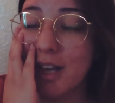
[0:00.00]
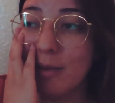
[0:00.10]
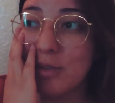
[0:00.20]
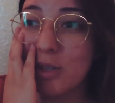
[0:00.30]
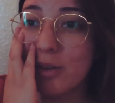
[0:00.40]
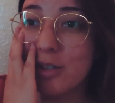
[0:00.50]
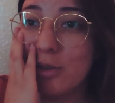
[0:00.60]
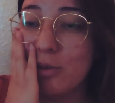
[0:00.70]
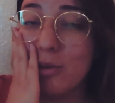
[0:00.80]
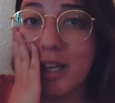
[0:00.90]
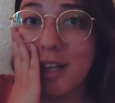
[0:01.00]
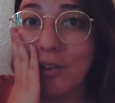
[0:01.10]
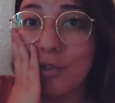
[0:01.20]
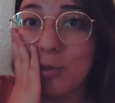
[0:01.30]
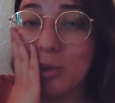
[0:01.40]
I'm just going to get
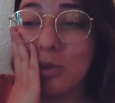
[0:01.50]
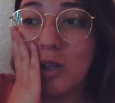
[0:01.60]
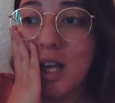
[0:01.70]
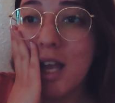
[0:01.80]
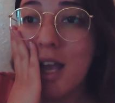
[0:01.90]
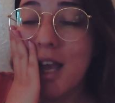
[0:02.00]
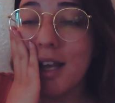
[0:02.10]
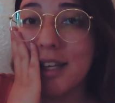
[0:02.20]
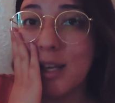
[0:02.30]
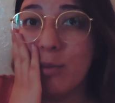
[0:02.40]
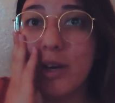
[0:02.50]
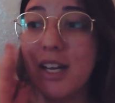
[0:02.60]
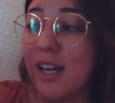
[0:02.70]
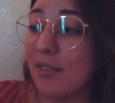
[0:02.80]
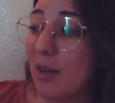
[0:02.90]
comfortable and keep
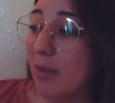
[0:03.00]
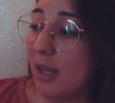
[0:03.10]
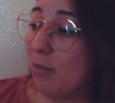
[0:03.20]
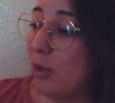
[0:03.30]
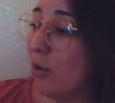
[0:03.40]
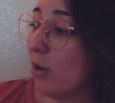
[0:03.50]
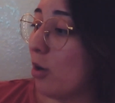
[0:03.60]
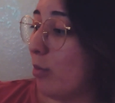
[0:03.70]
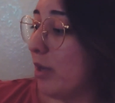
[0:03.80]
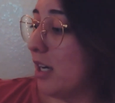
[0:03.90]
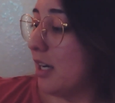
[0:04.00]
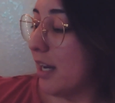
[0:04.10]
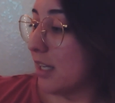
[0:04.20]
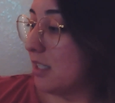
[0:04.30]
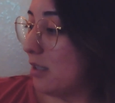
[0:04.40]
reading. I've got my computer open
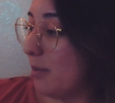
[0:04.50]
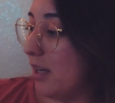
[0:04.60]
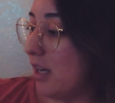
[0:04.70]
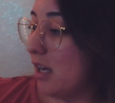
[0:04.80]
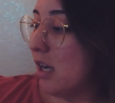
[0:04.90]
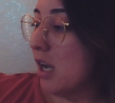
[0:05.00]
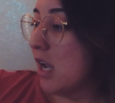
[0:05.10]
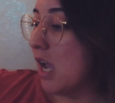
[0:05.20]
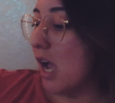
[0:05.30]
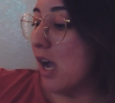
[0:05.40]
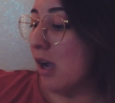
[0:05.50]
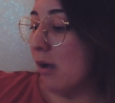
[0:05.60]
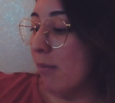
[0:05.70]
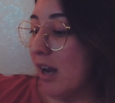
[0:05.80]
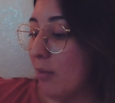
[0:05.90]
next to me,
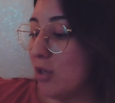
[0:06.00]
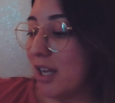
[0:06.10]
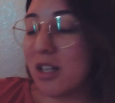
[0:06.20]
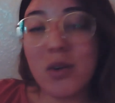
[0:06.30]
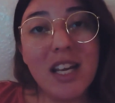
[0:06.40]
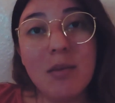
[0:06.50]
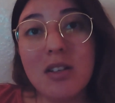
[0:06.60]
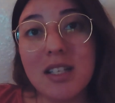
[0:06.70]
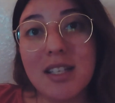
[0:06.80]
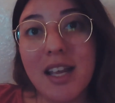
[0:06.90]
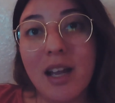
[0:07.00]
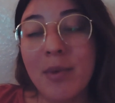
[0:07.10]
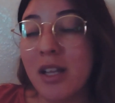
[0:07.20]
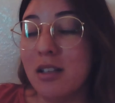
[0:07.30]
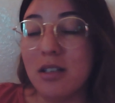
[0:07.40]
um, and I'm just answering emails as they come
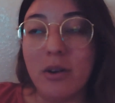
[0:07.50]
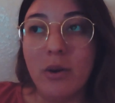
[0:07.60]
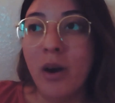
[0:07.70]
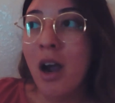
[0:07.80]
in, so...